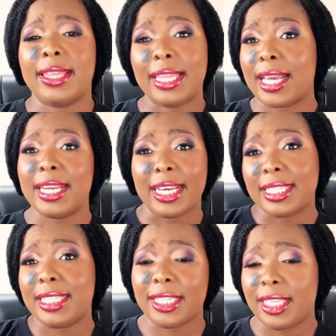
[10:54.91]
the kind of
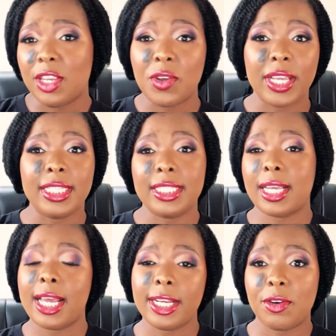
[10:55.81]
accident, then you can just
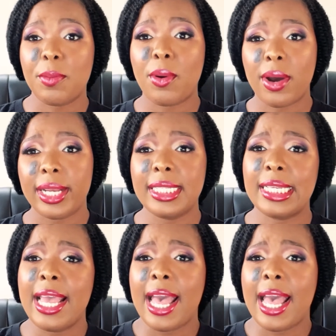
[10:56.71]
kind of report,